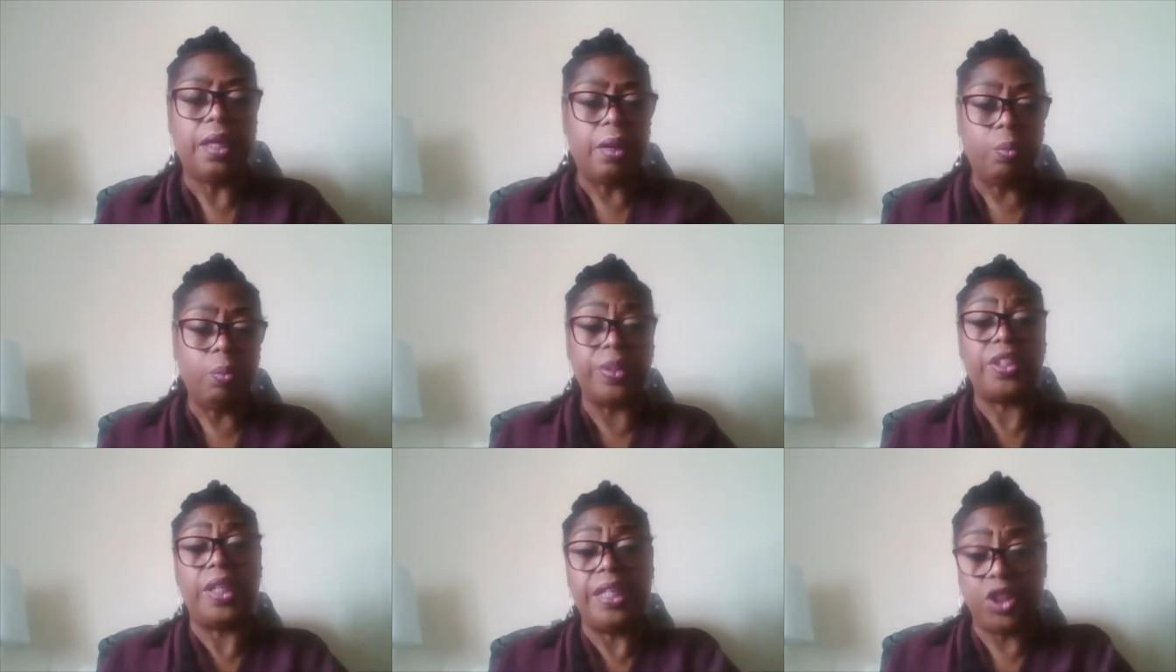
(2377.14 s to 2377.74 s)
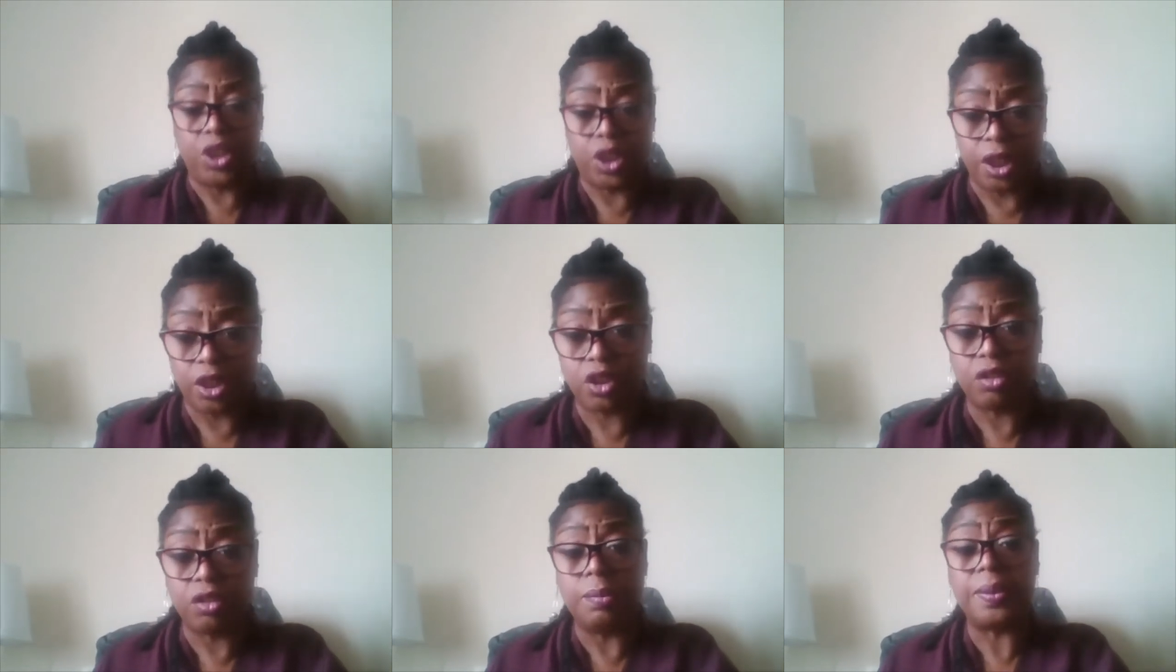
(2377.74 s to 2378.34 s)
within church
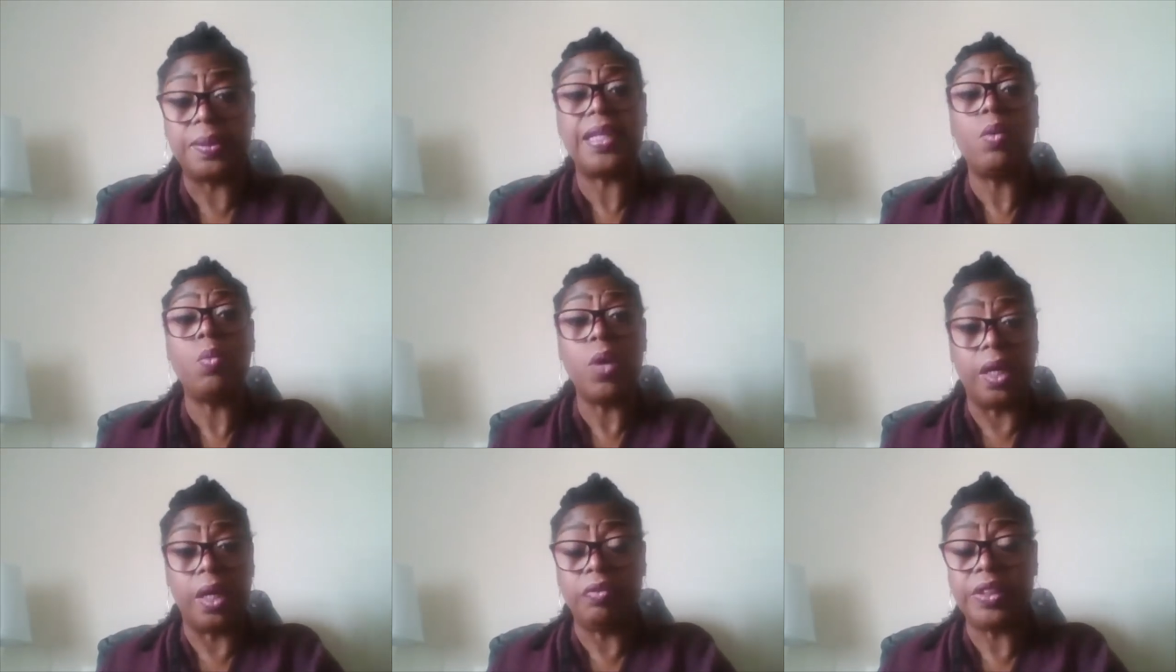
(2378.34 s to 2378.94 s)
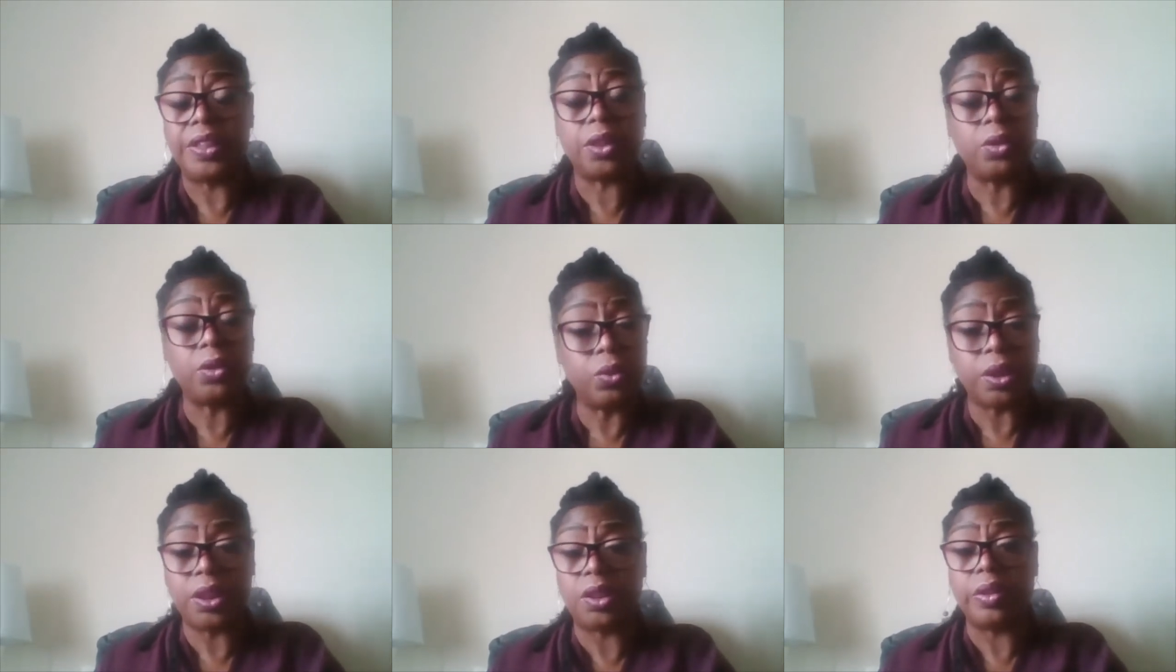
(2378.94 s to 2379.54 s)
groups. There were.
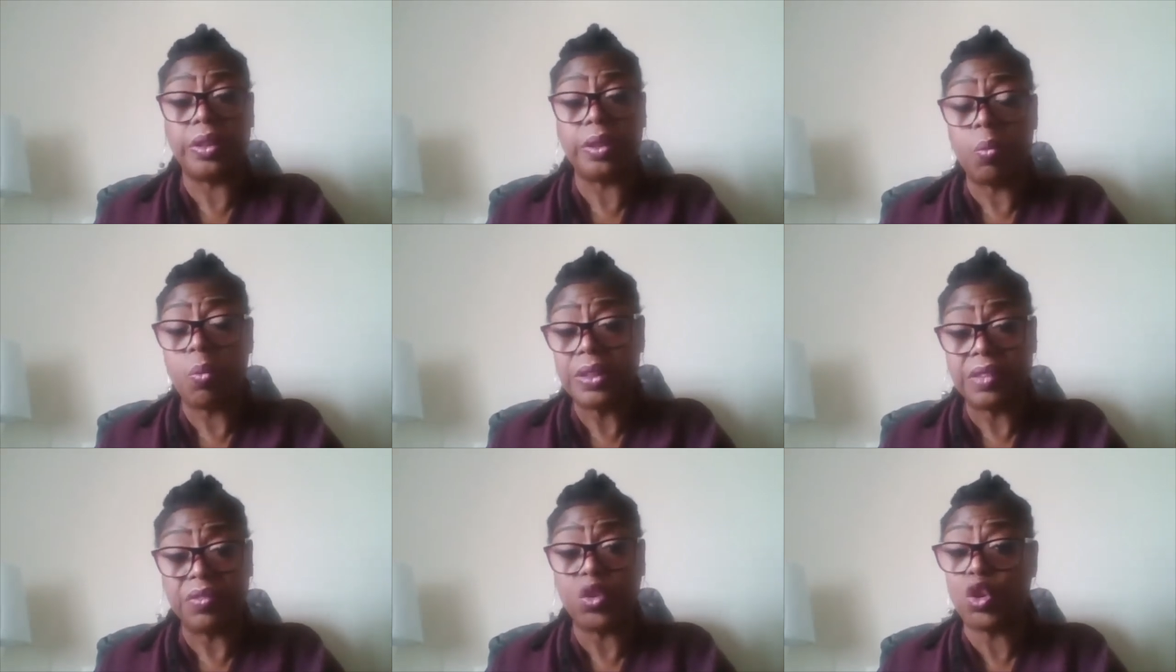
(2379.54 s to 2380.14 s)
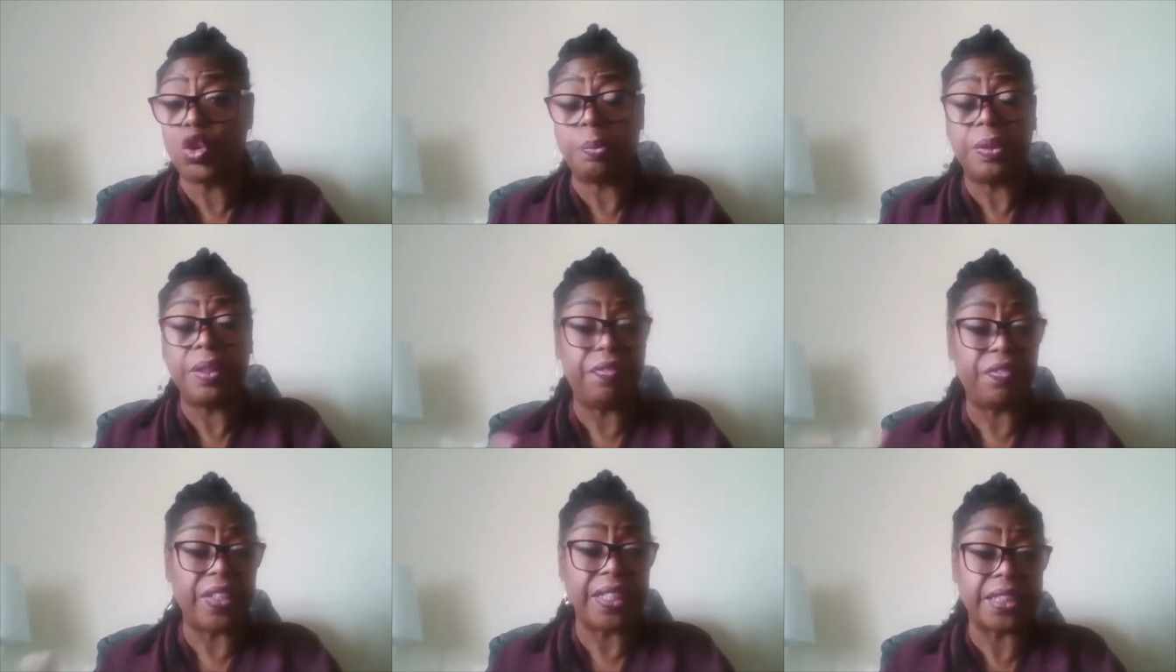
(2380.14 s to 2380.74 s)
Restored is doing a wonderful job, and in
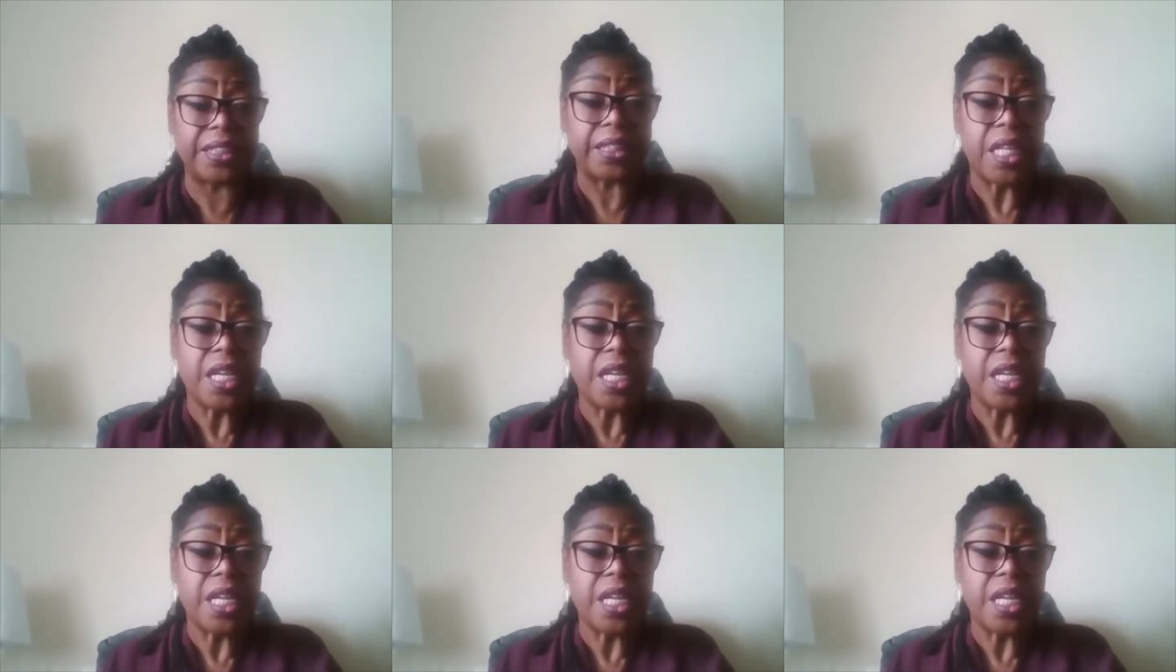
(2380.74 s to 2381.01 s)
fact,